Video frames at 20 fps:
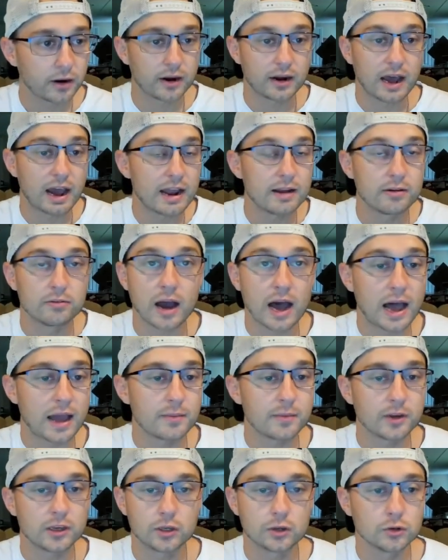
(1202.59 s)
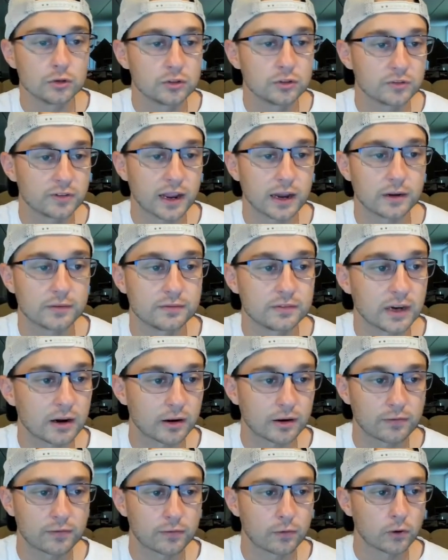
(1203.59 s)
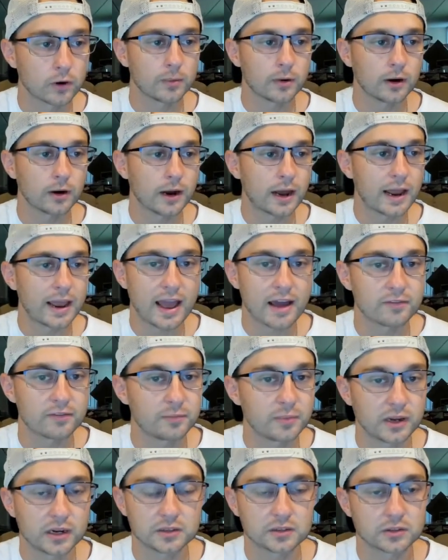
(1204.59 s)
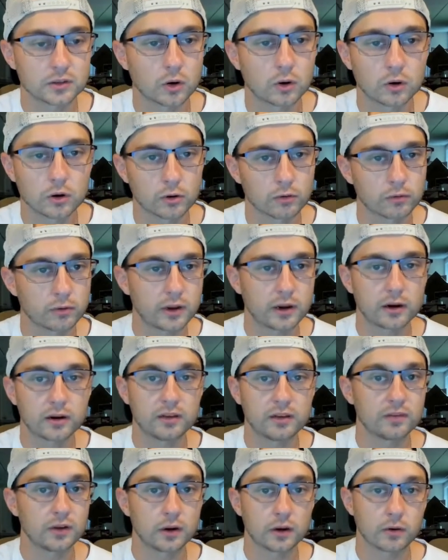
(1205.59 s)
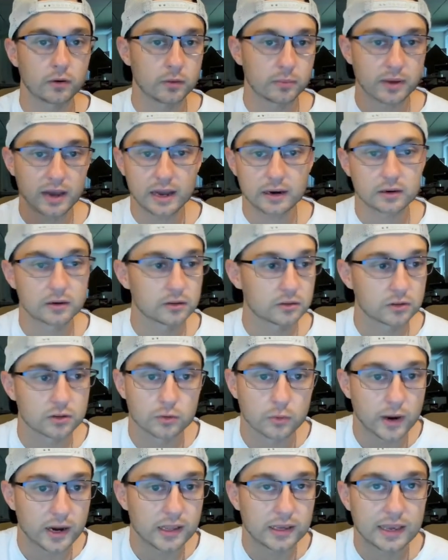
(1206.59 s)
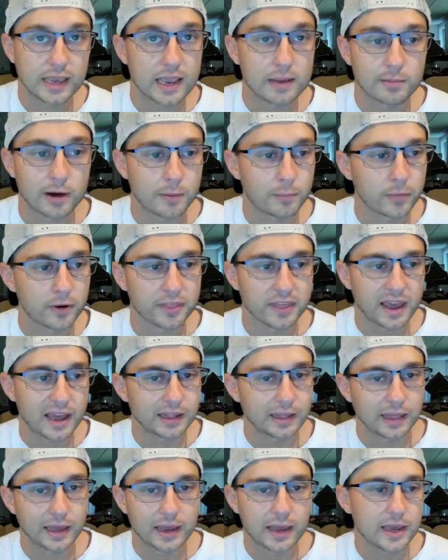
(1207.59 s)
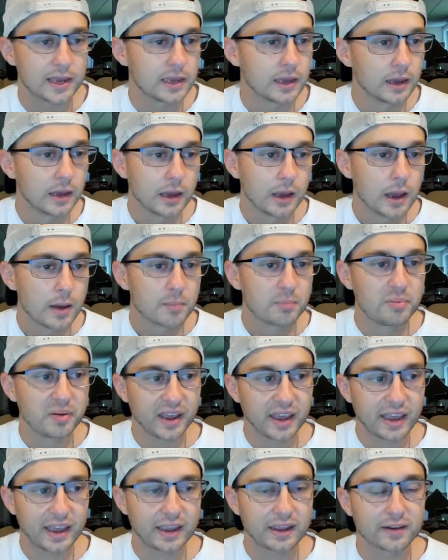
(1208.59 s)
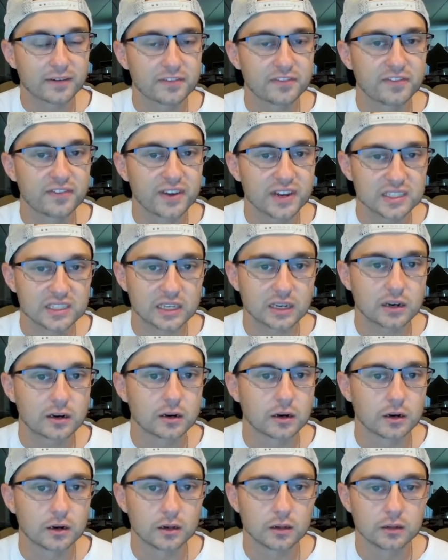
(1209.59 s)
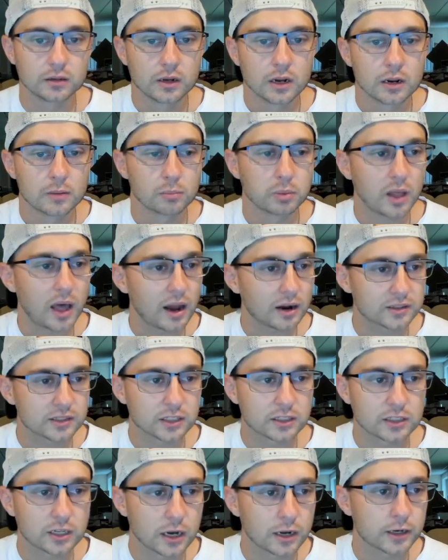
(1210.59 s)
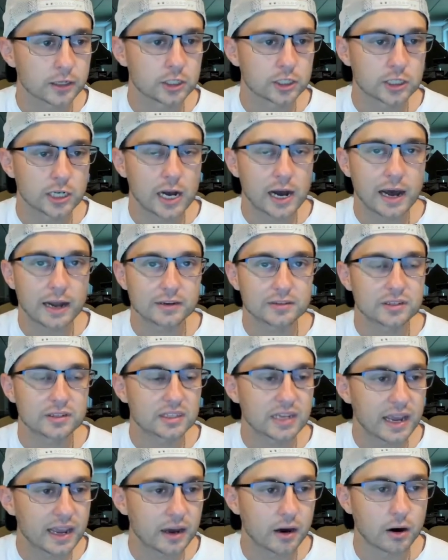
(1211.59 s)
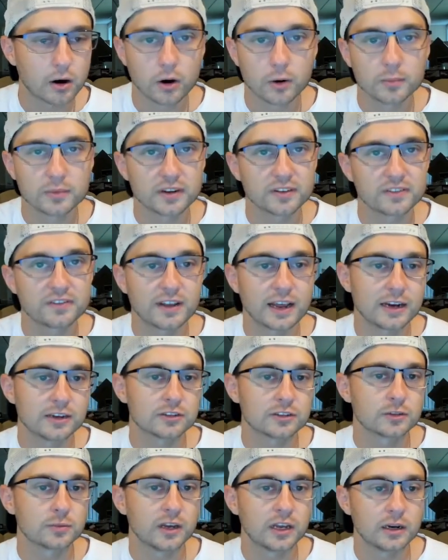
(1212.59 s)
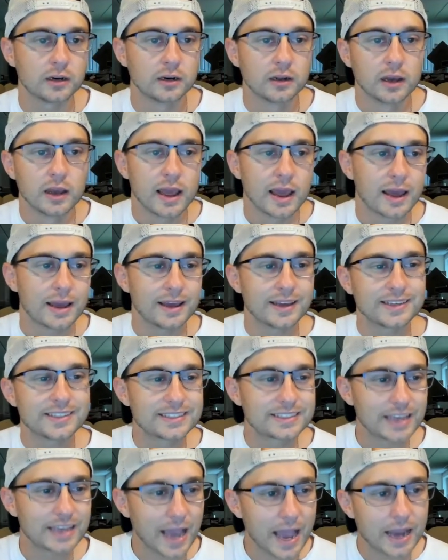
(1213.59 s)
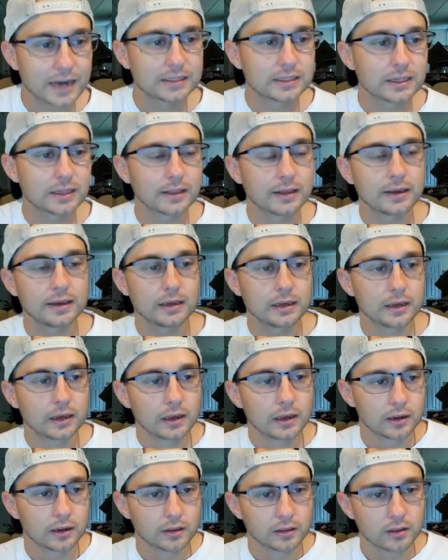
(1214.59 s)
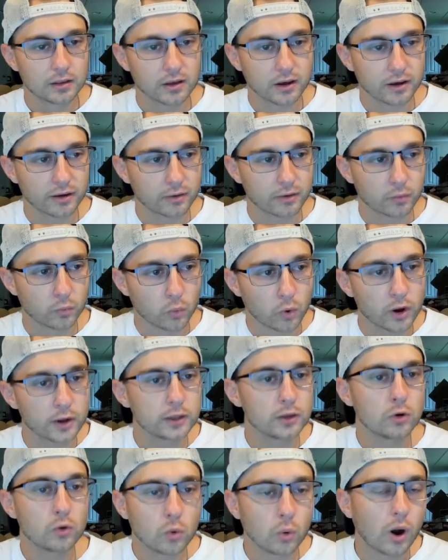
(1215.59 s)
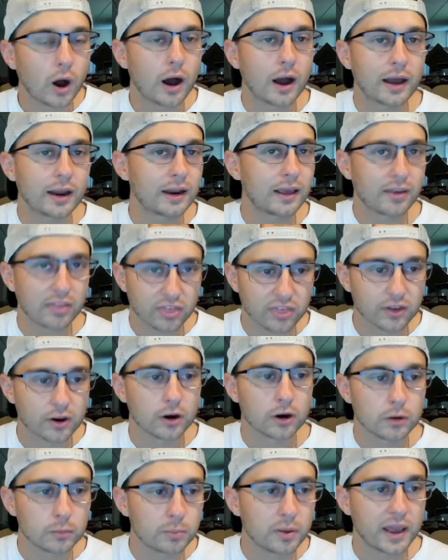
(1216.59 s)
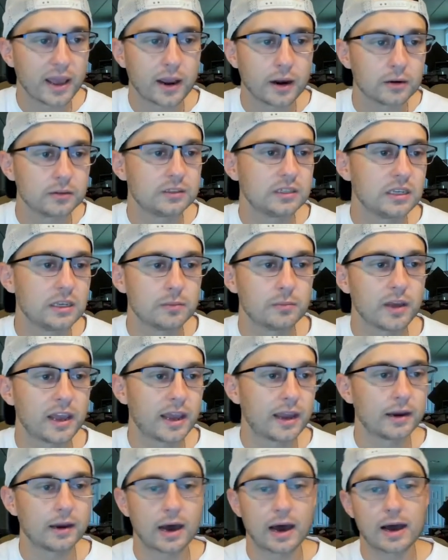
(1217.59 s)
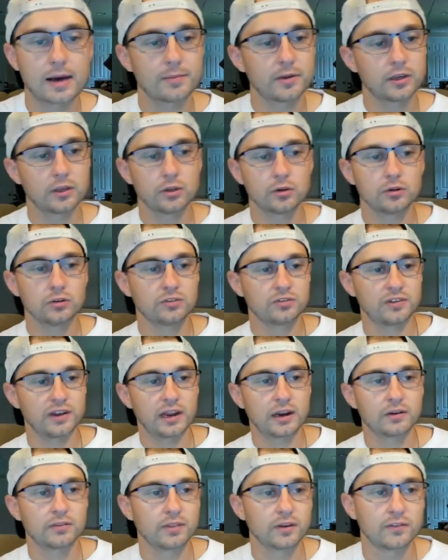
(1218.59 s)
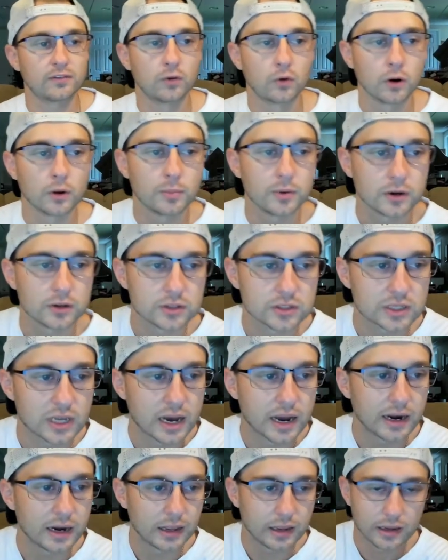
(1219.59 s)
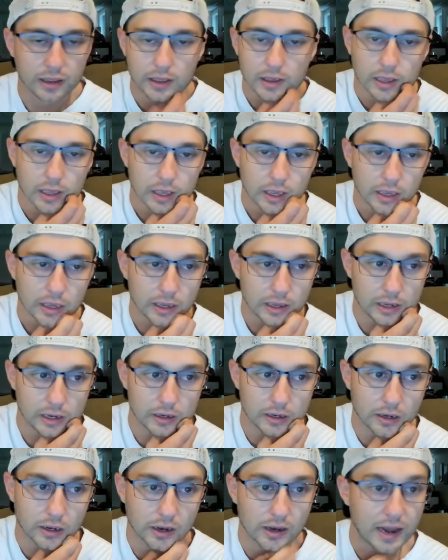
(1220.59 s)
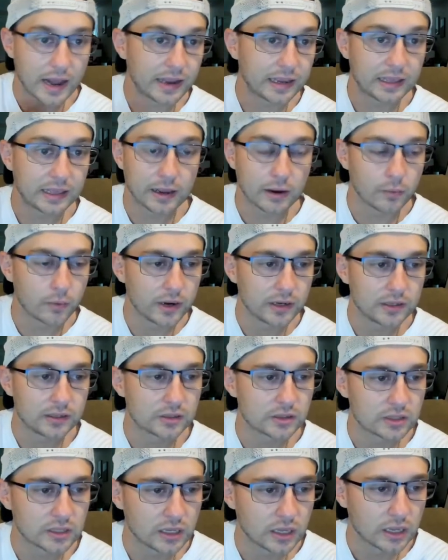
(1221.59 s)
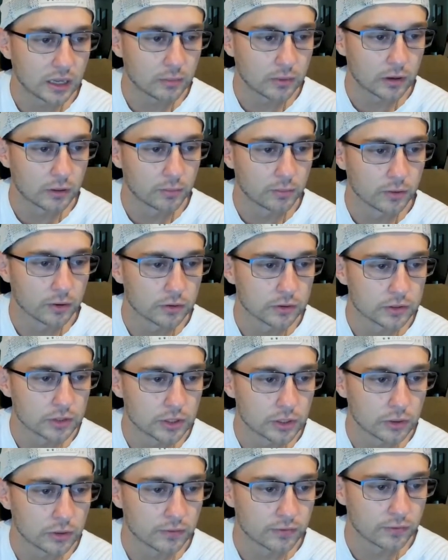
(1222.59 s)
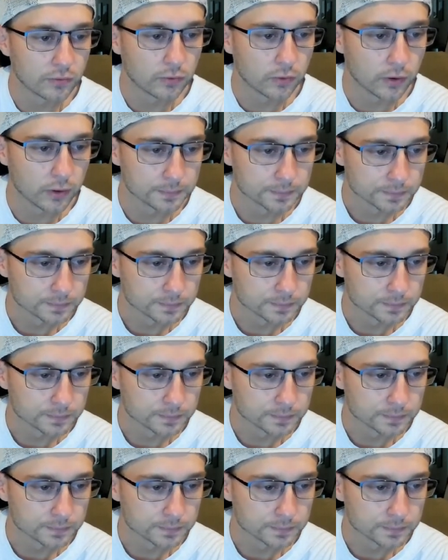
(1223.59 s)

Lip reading: And I'm a huge fan of Derek Forbort. I have been his whole career, even going back to when he came up with LA. Big, physical, blocks a ton of shots, stay-at-home defenseman. Exactly what you want in a third pair D-man. I'm a huge fan of the Forbort signing, and I can't wait to see him in a Bruins uniform.